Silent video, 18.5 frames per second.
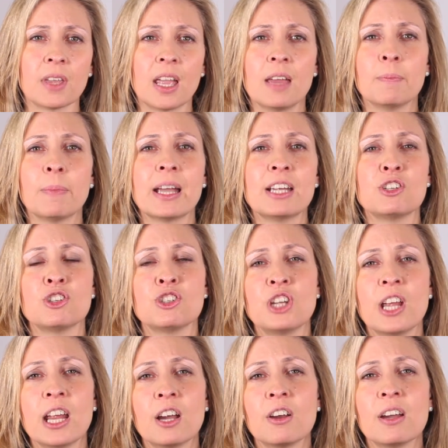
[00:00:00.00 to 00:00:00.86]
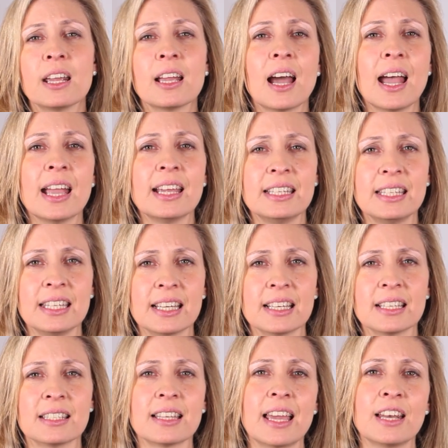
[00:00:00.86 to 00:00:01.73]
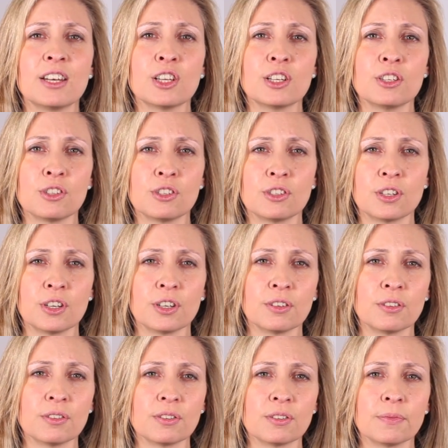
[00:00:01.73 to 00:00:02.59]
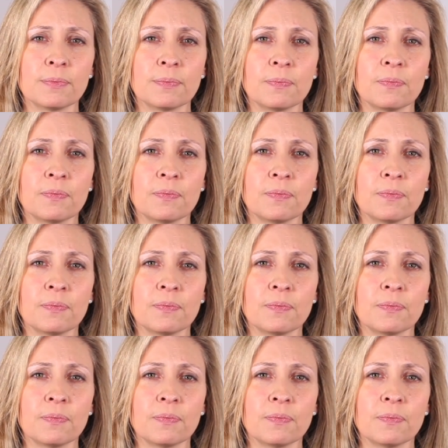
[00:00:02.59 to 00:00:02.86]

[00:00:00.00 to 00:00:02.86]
and by sharing ideas and concerns.